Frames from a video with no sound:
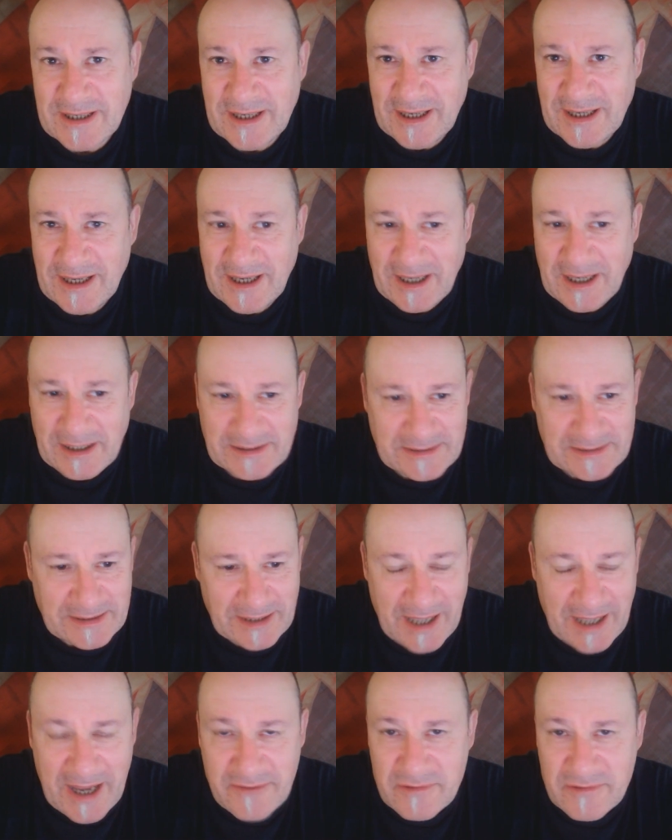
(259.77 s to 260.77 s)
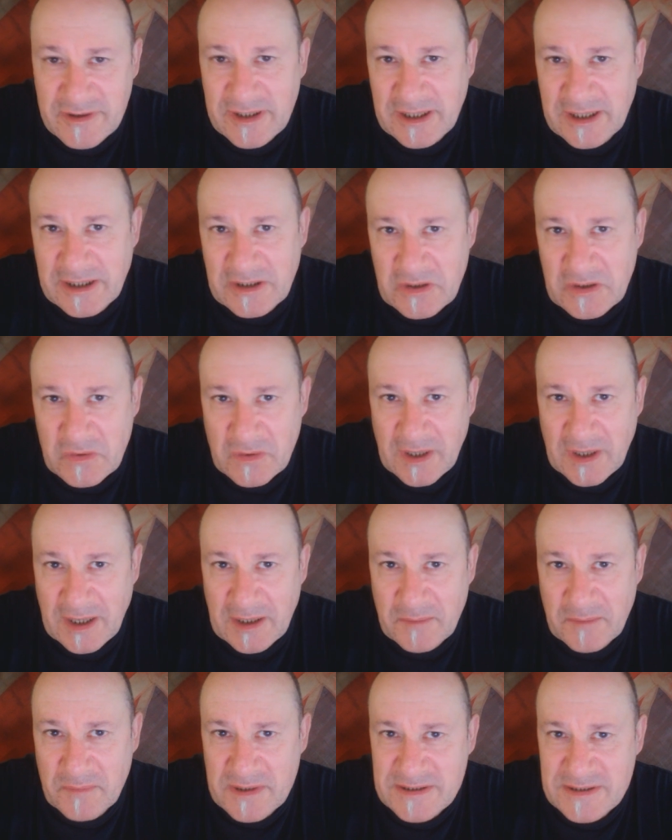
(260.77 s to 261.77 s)
Uh, everything in
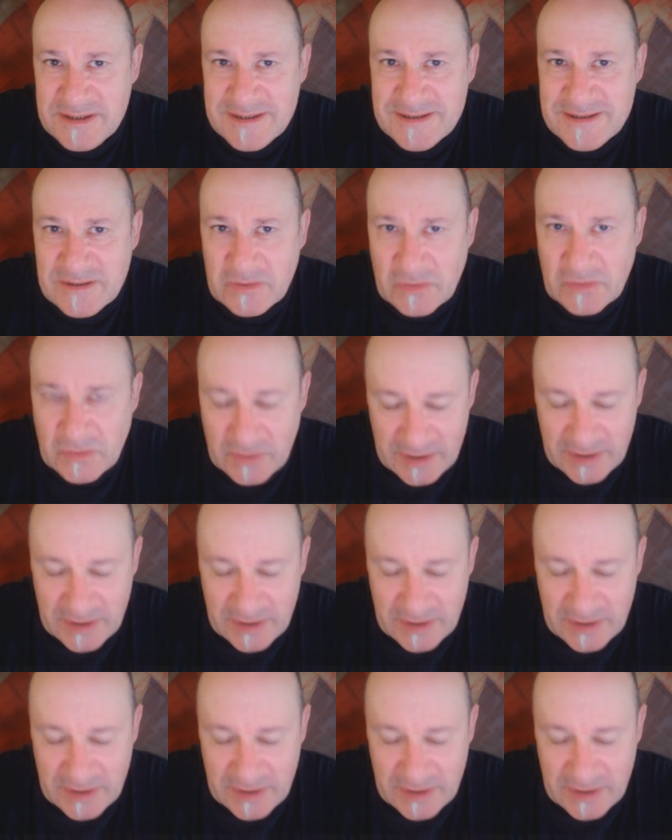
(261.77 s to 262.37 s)
UK business law